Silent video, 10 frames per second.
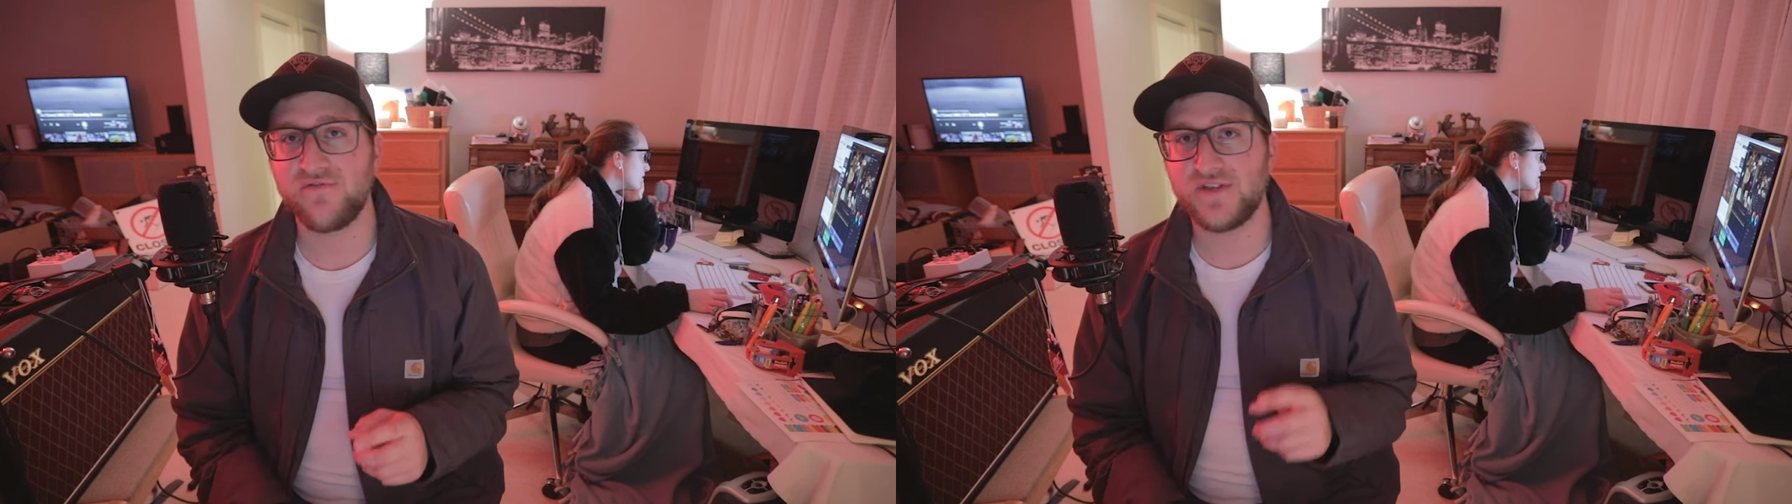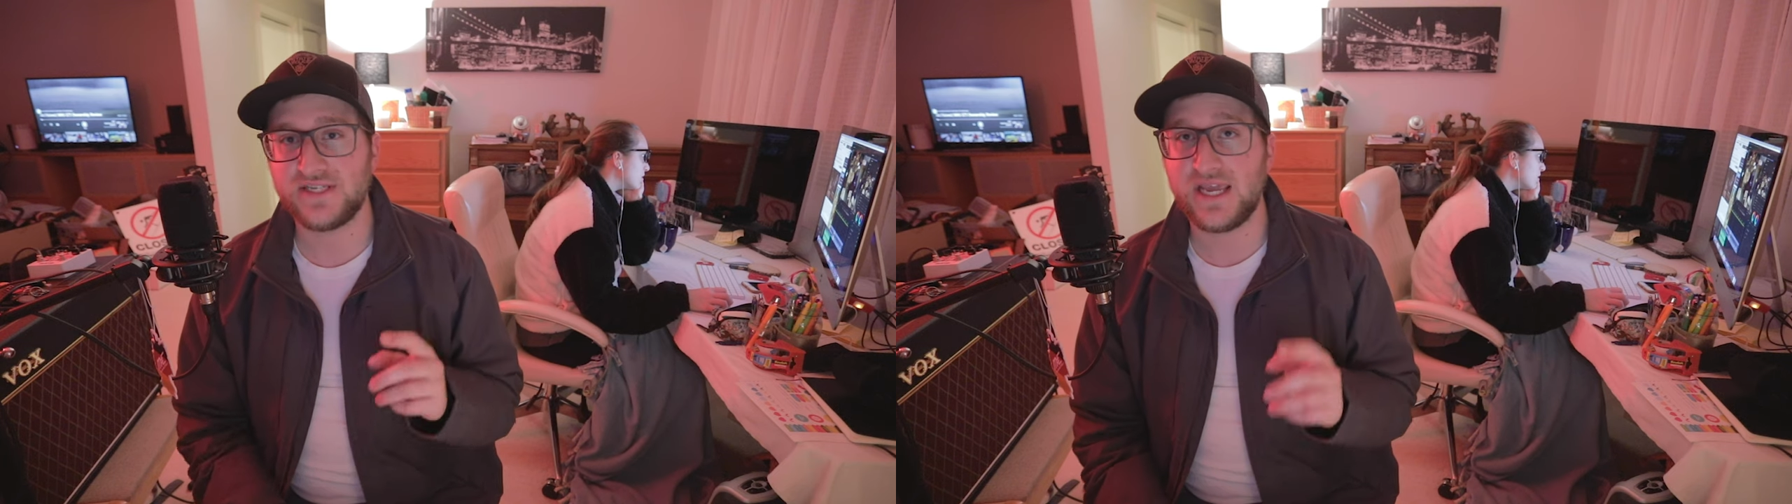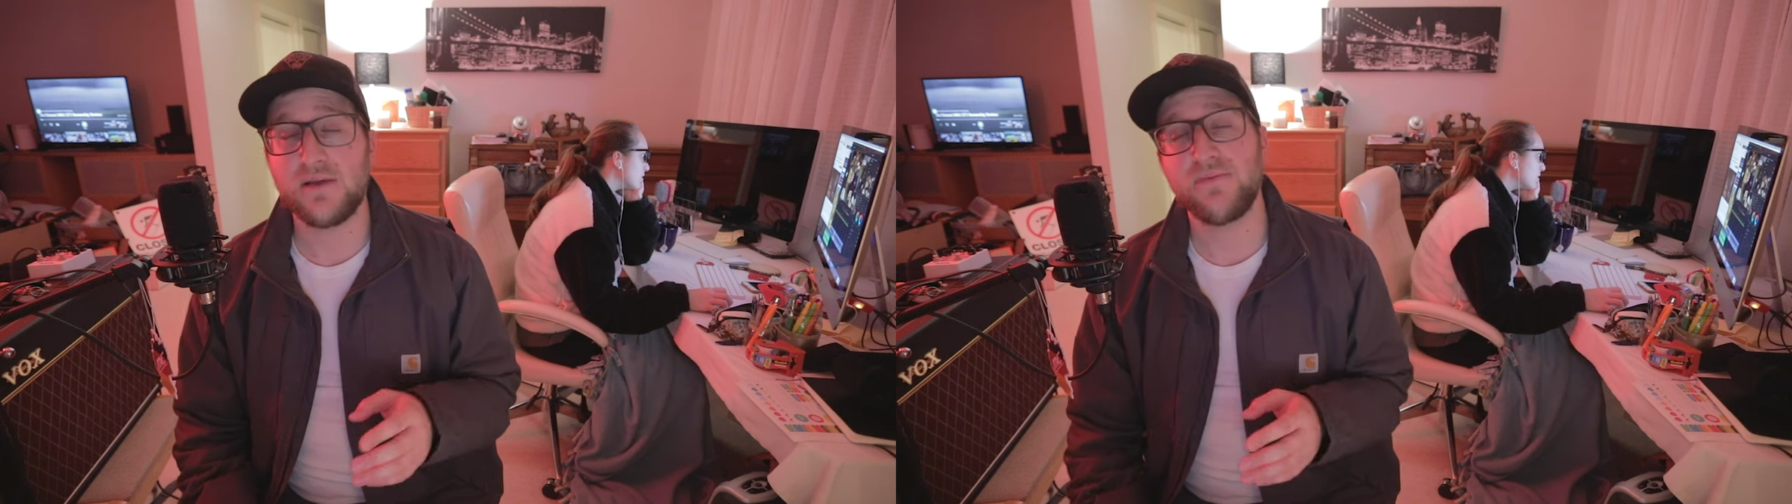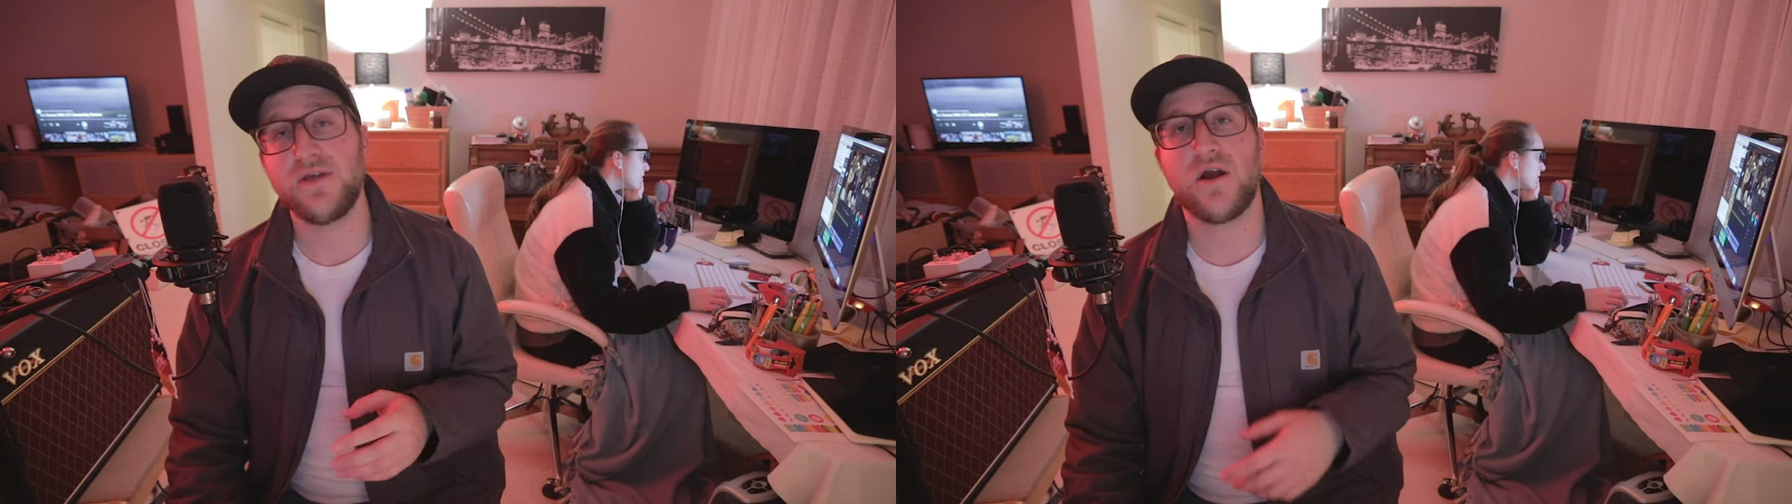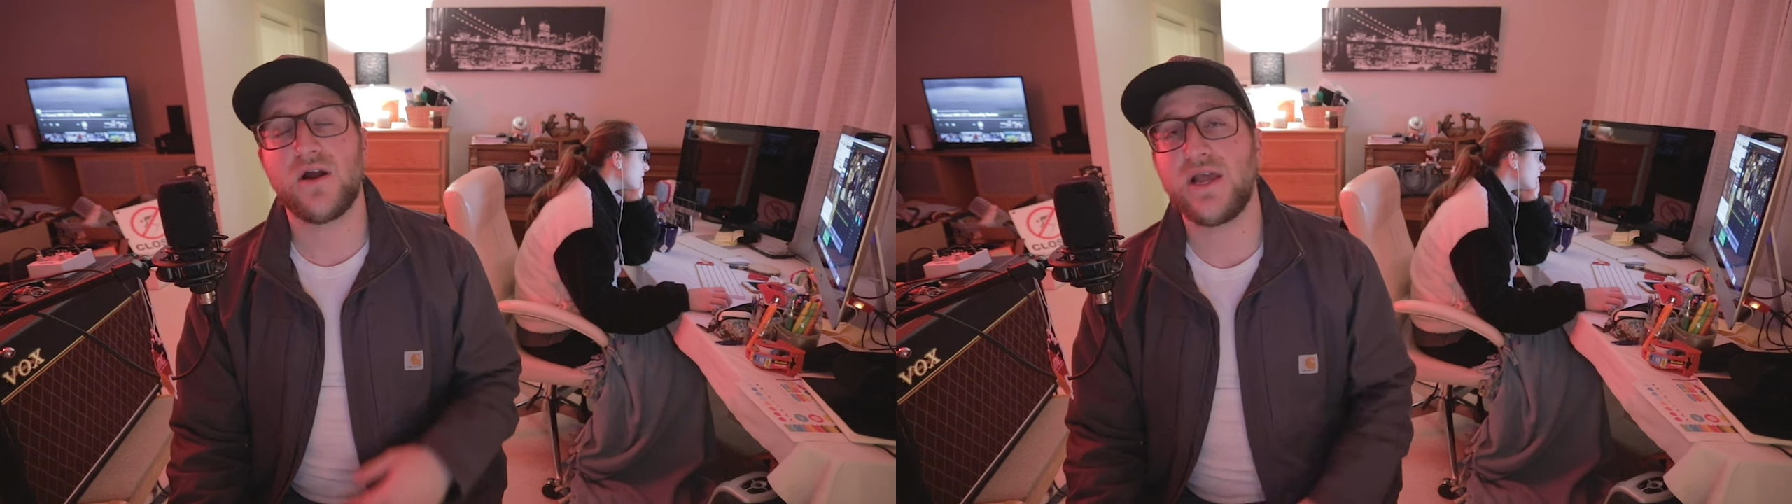of this
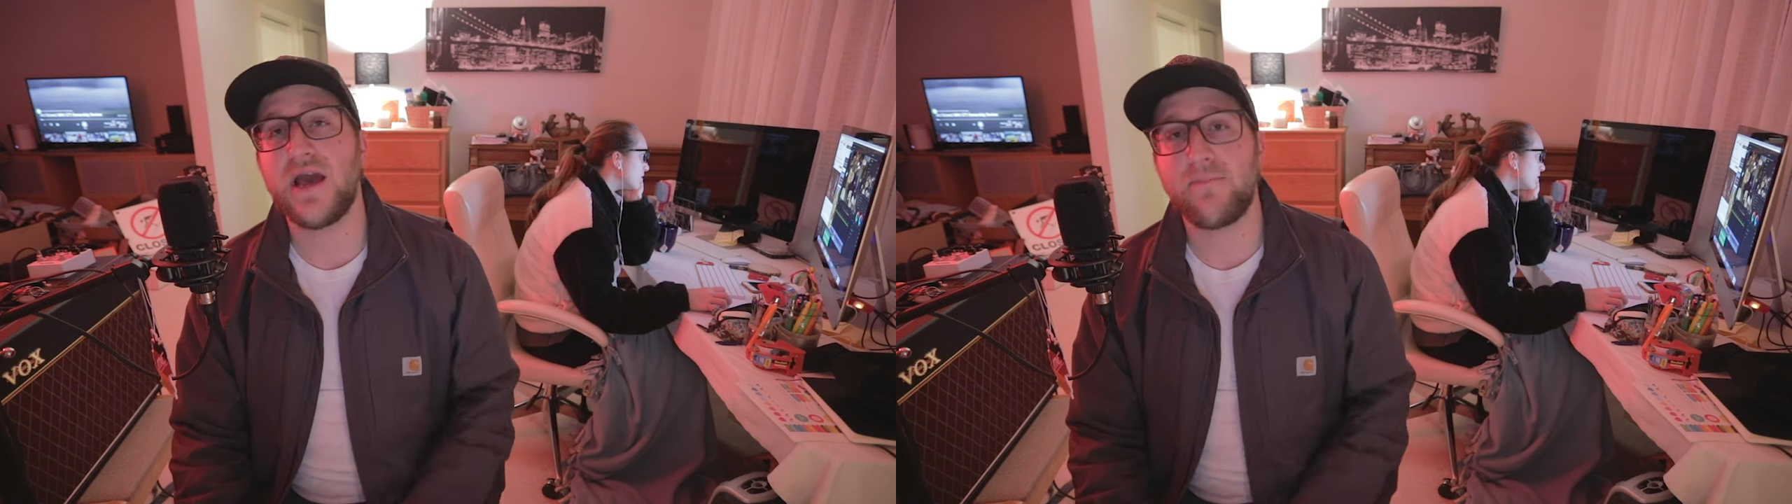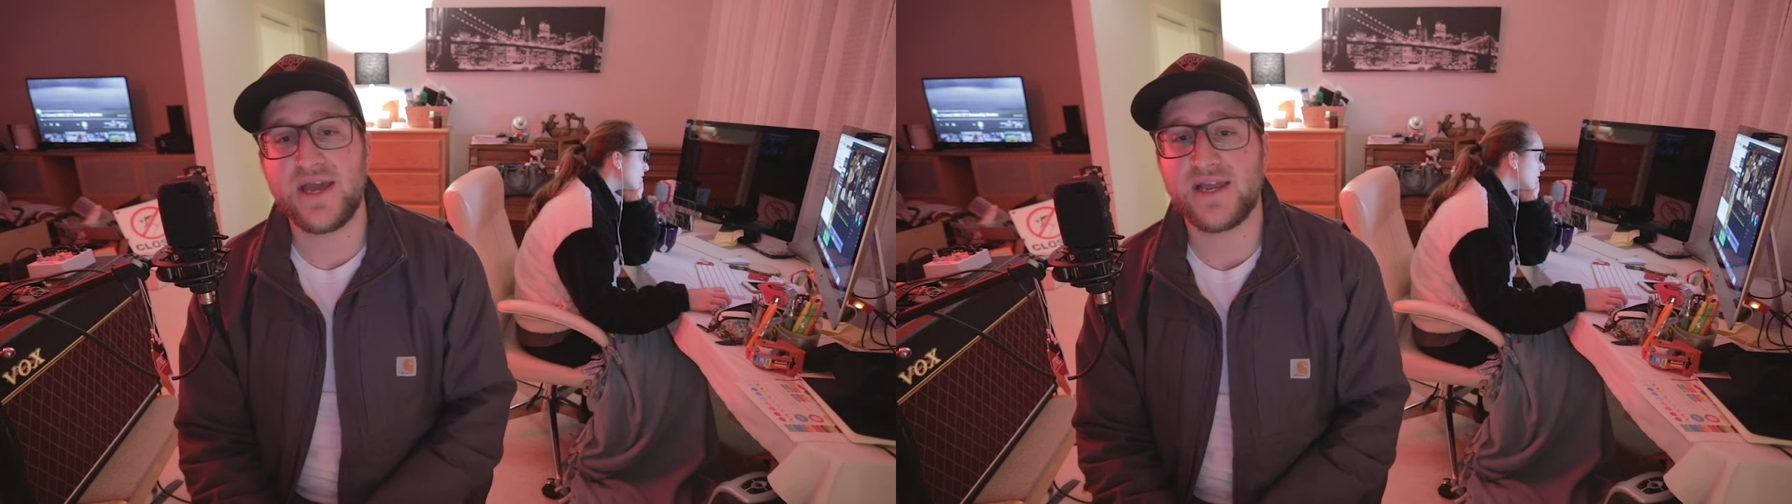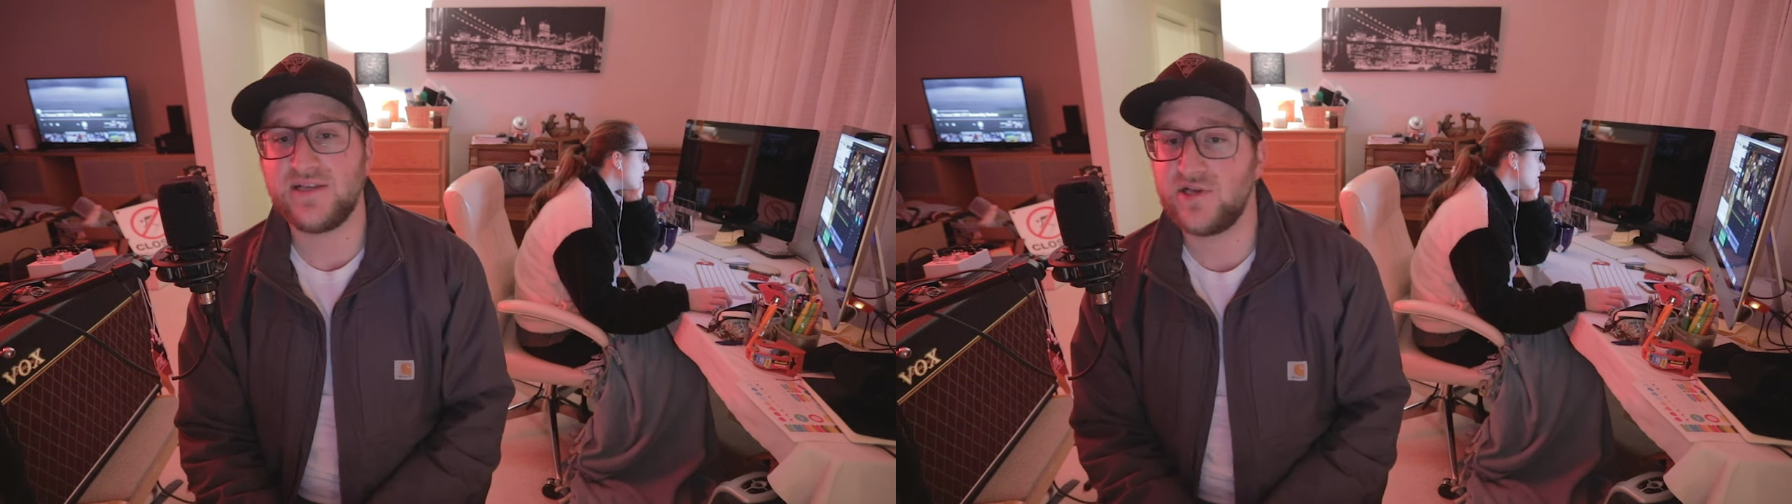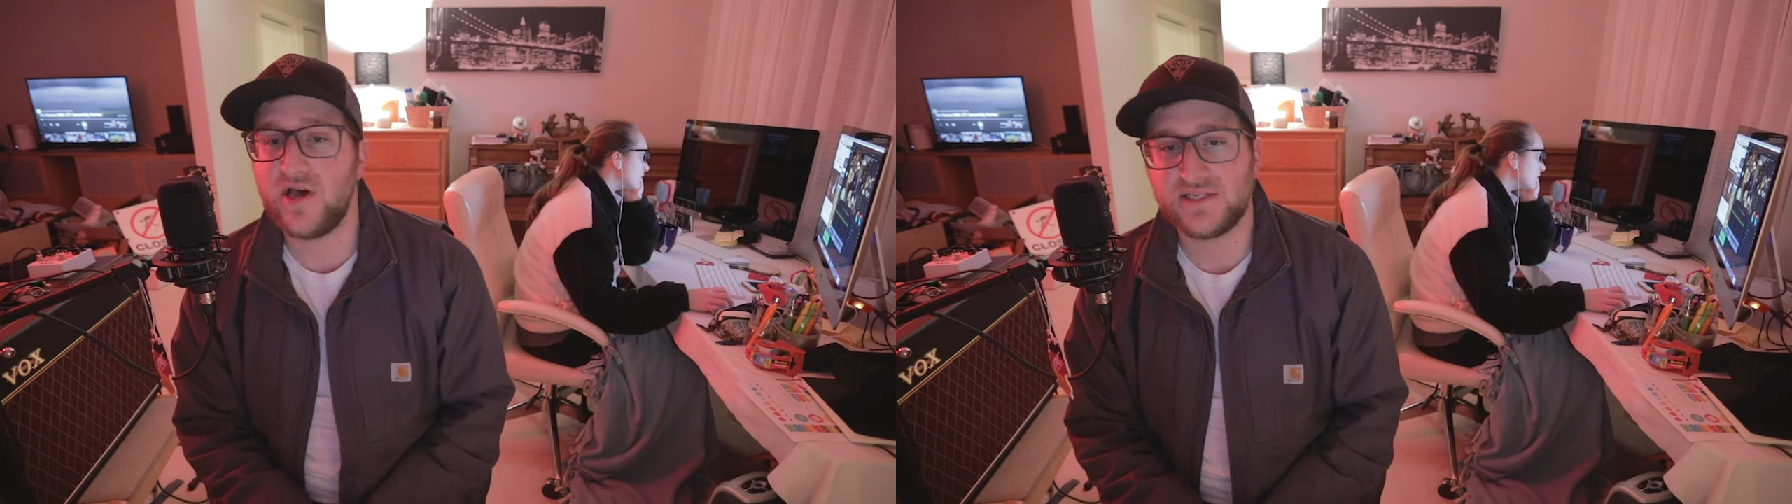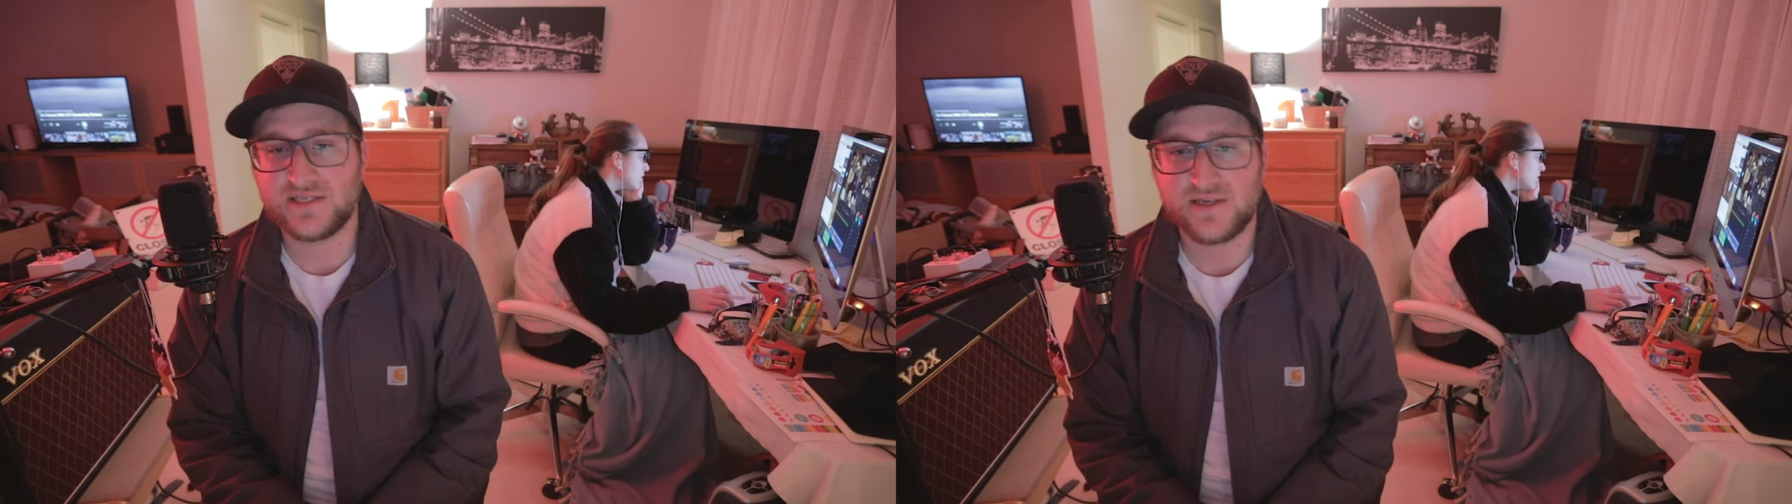APR cat-back
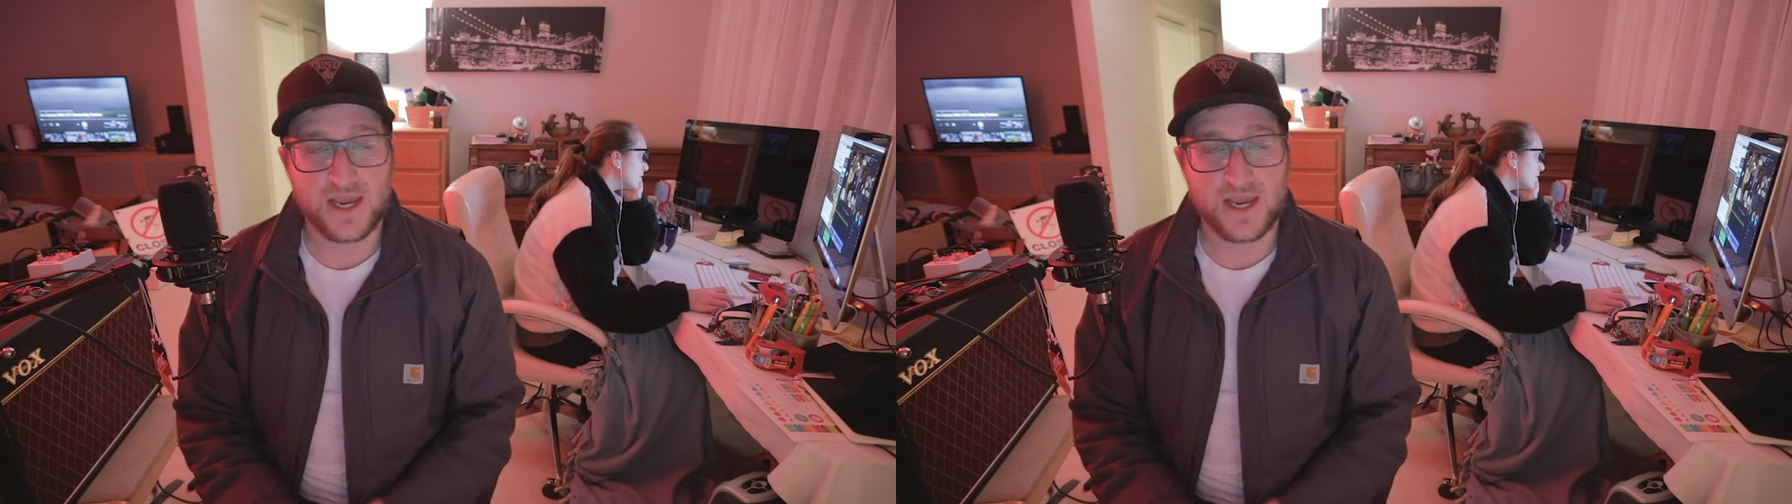exhaust.